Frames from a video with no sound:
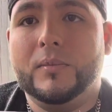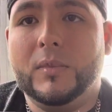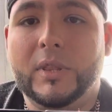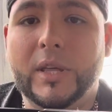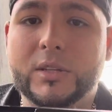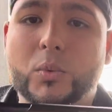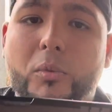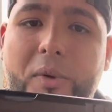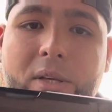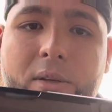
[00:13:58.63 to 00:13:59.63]
This will
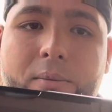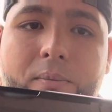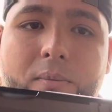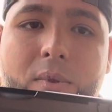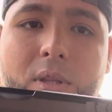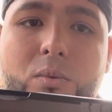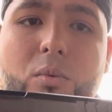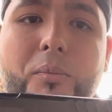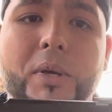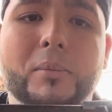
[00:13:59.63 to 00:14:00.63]
be
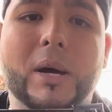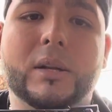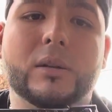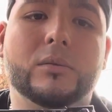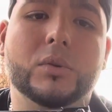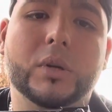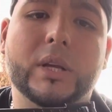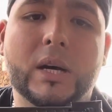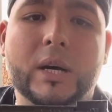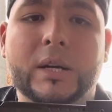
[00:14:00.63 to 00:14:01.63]
my duty
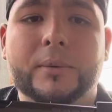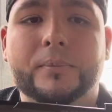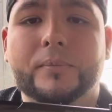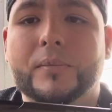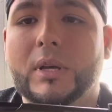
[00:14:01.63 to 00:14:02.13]
gun.